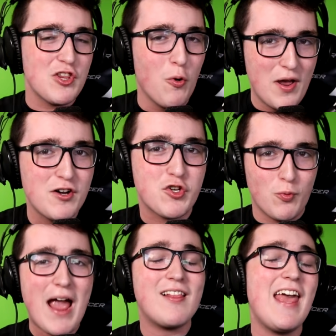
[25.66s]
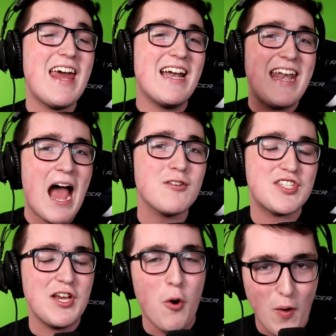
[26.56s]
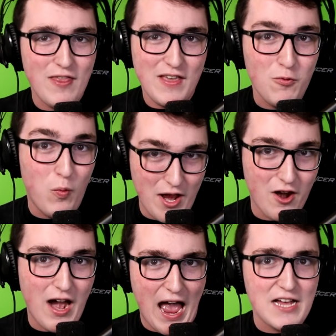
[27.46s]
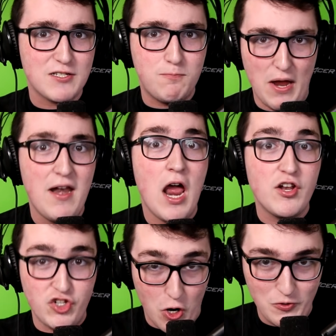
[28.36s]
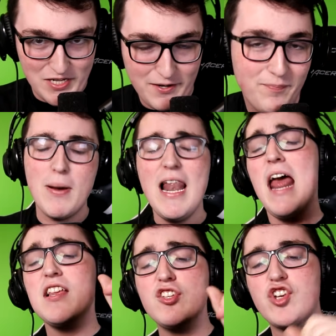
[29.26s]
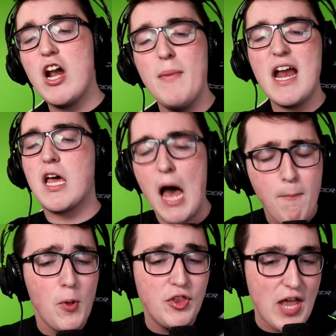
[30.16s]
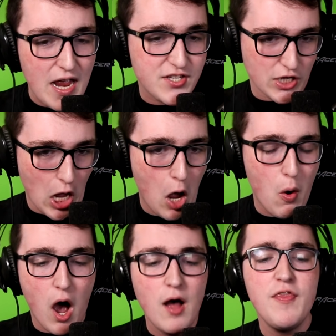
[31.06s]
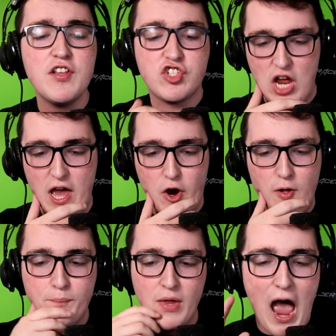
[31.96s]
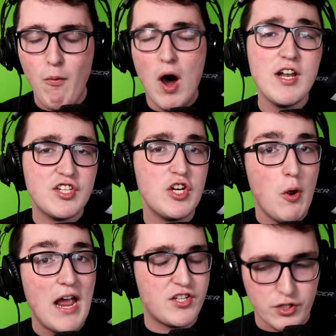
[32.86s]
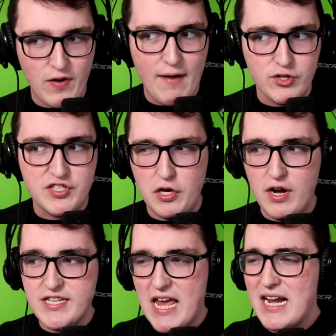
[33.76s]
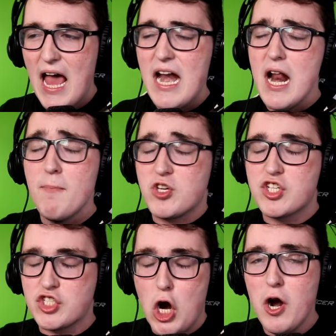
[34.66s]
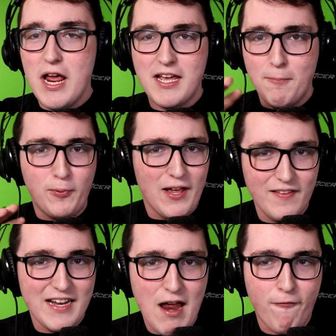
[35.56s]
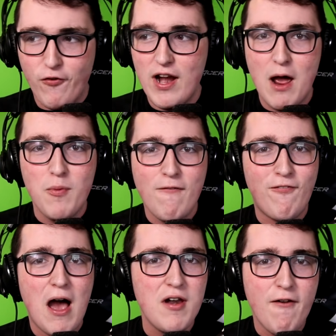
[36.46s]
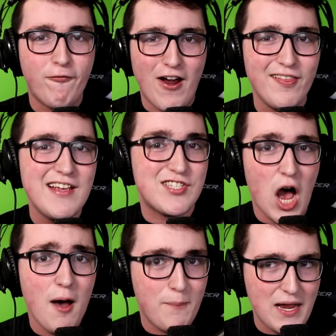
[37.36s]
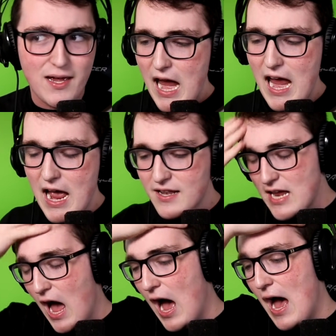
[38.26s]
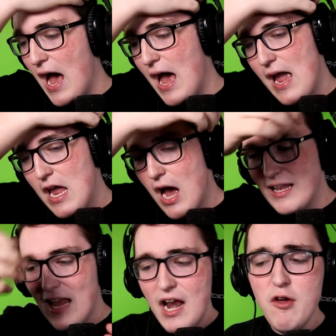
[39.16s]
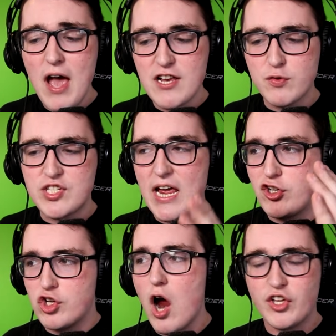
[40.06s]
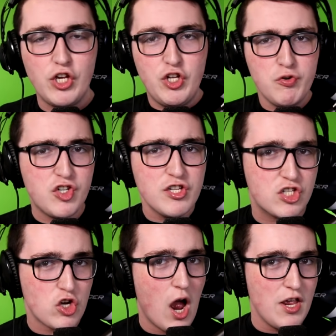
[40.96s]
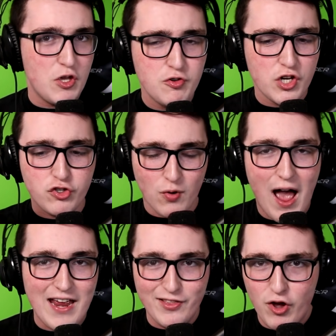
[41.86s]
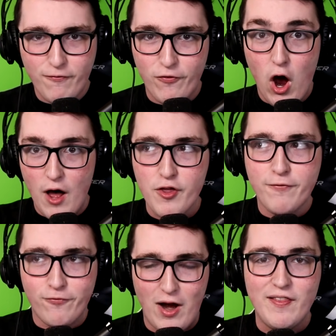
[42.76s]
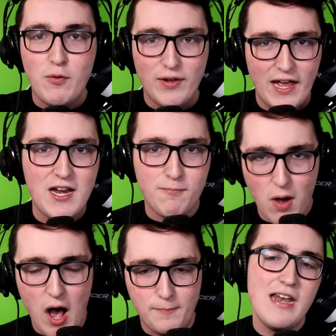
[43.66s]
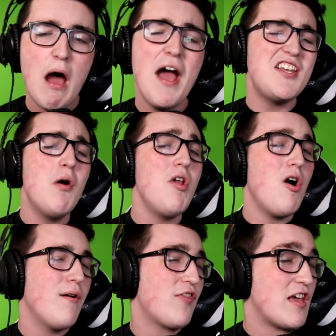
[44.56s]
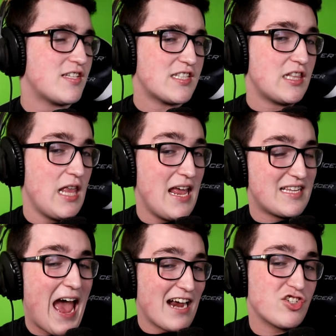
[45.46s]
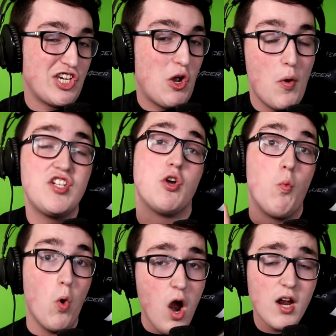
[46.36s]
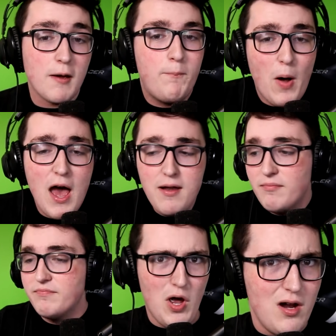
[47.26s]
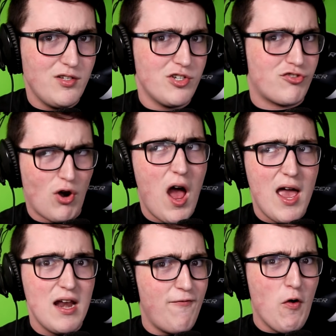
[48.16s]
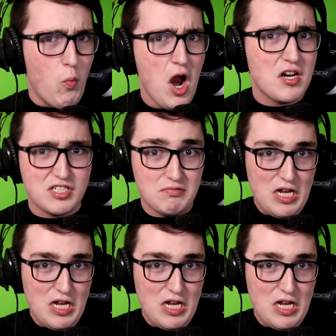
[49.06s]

to the winner directly and announcing when the winner has been chosen. But ladies and gentlemen, a couple days ago on the channel, I wanted to do a survival series and it ended up just turning completely different and we found a friendly zombie. And uh, a lot of you guys were saying, Shark, you should, try, you should try and look for other friendly related mobs. Now, I don't know if this is actually going to work, but why not just try? And if it works,